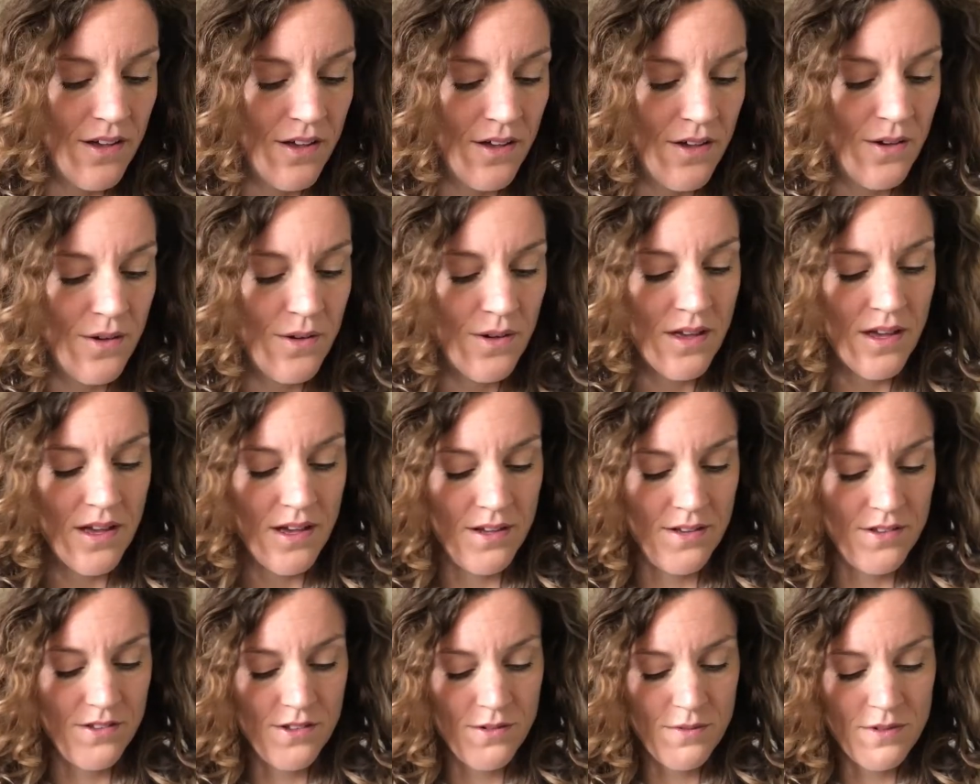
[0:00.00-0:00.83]
Okay,
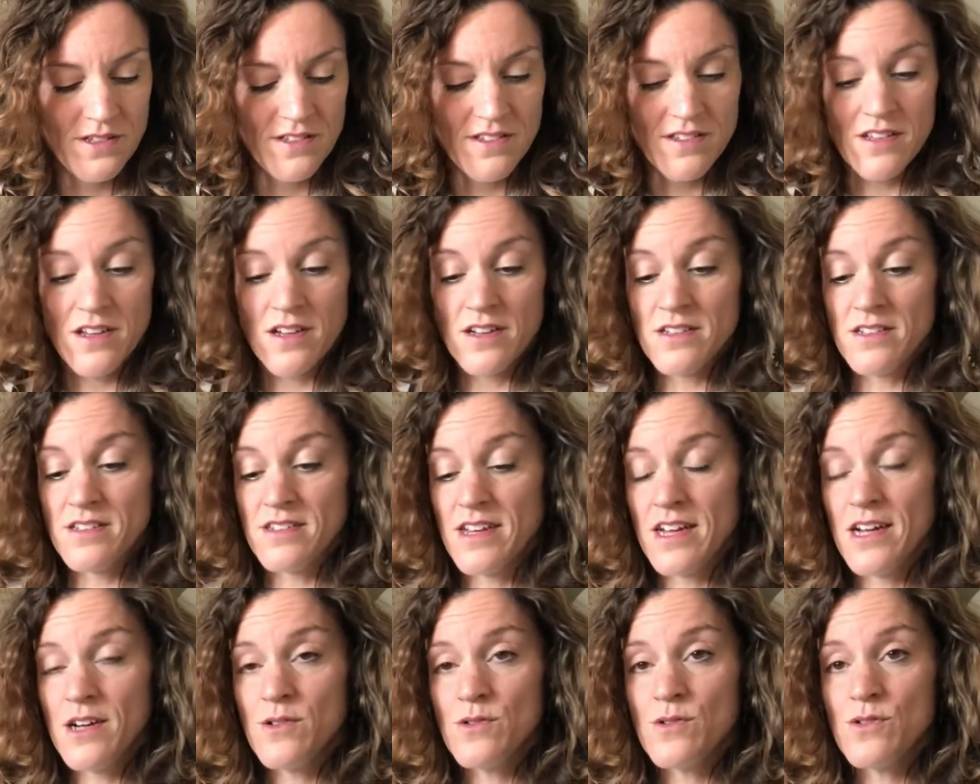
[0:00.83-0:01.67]
so it's gone
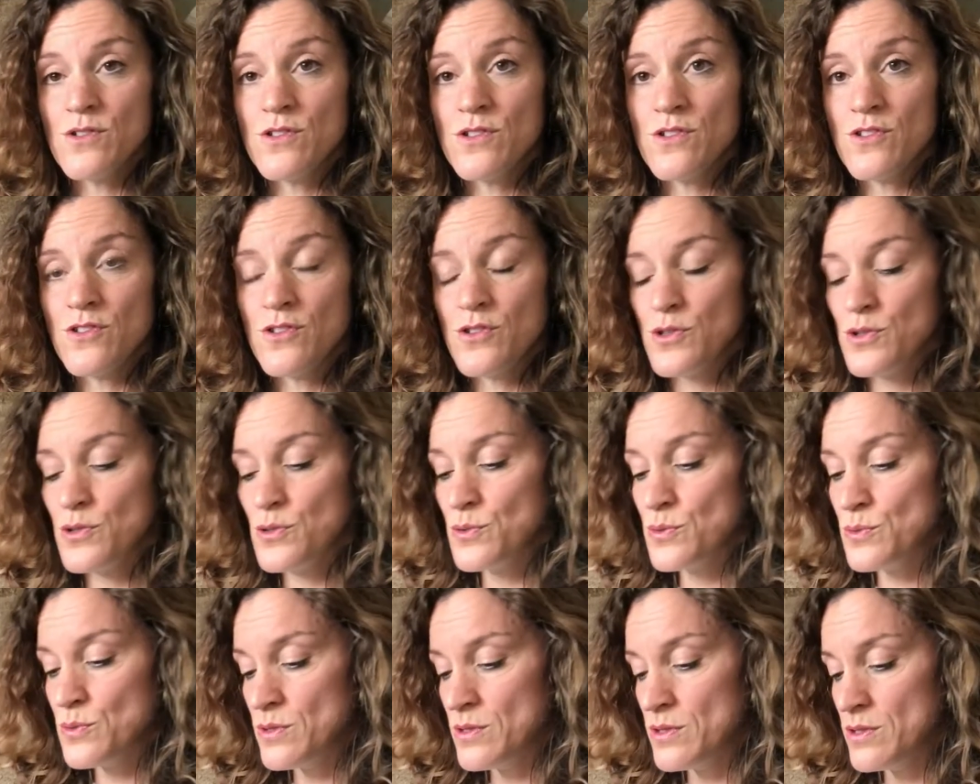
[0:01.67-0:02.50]
down
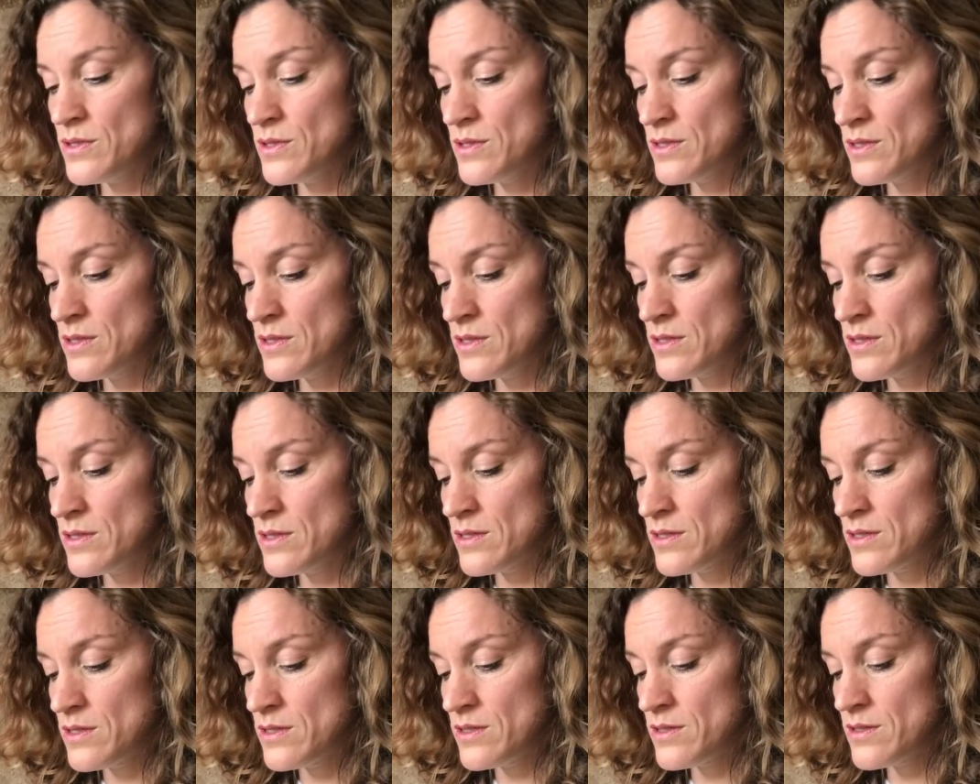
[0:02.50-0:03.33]
to
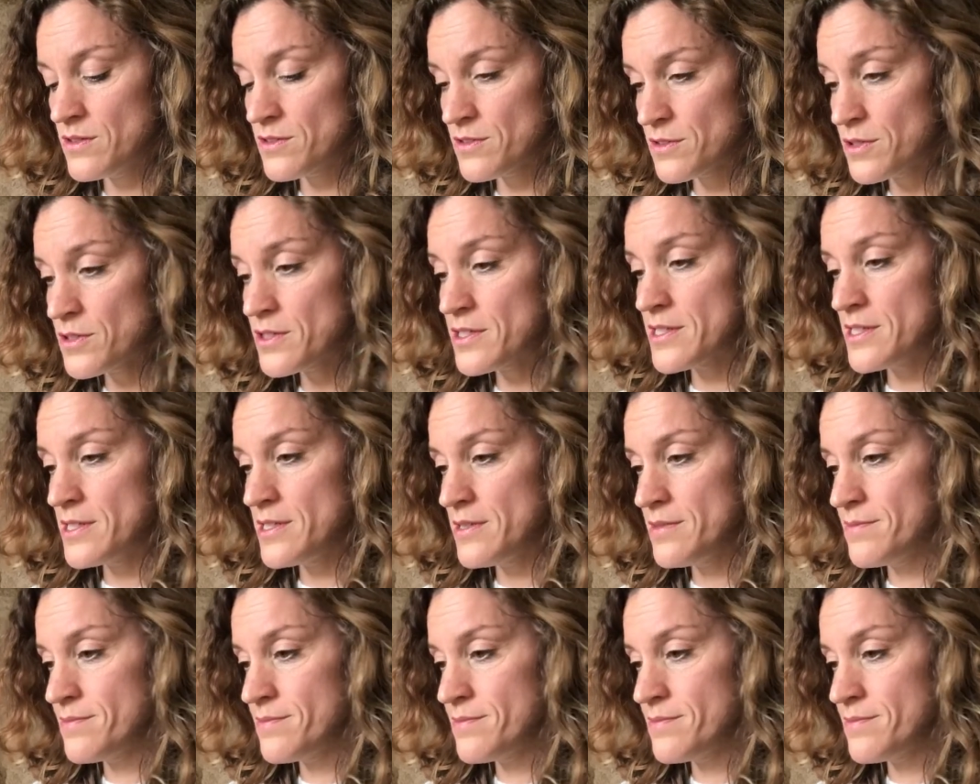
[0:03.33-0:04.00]
30.